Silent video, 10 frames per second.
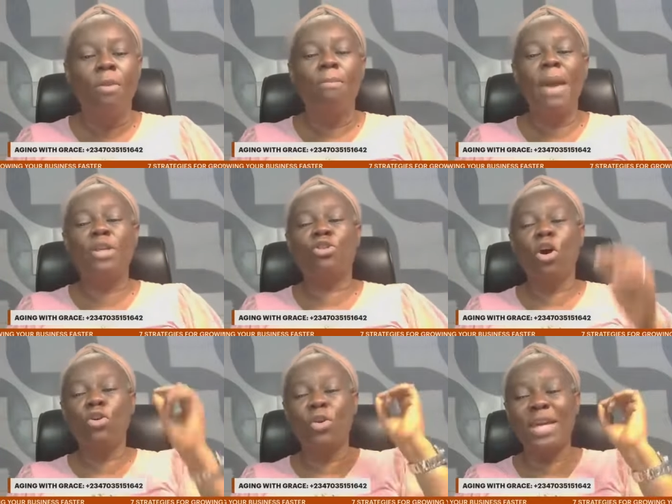make
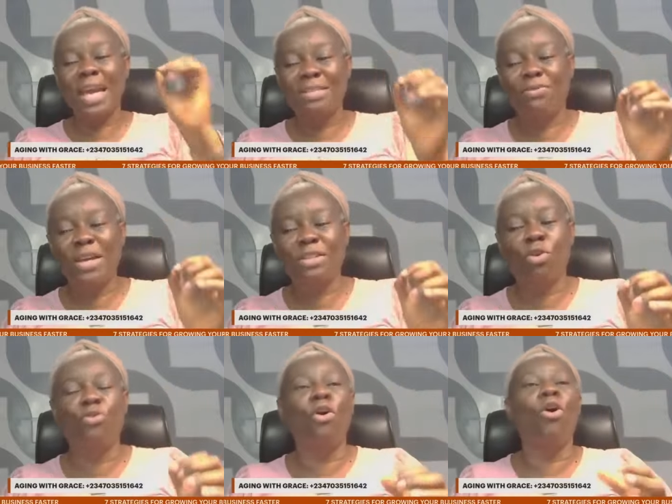sure you get first
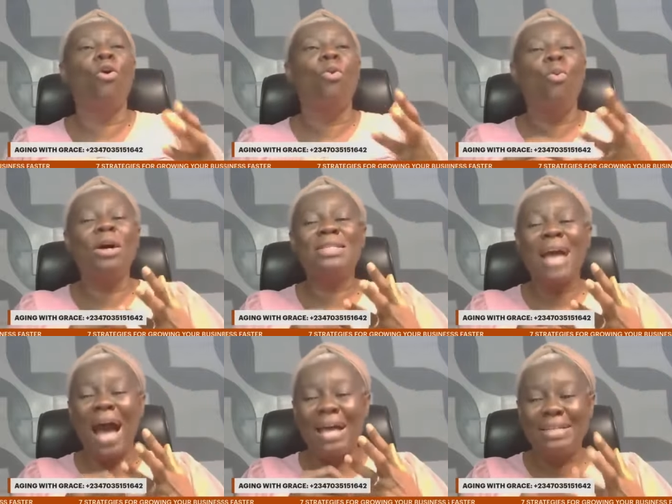of all what
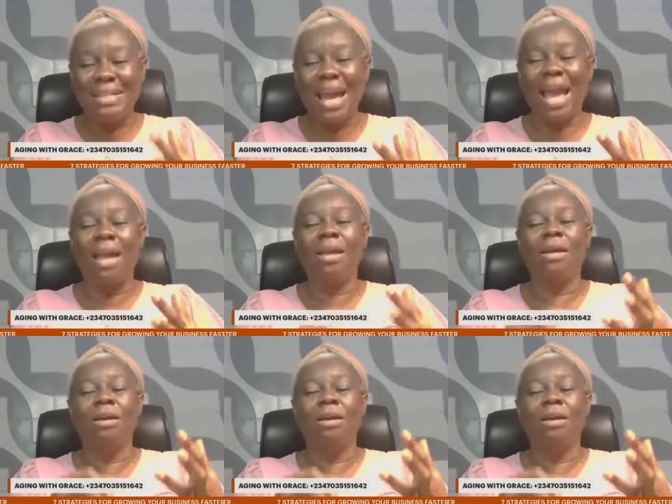are their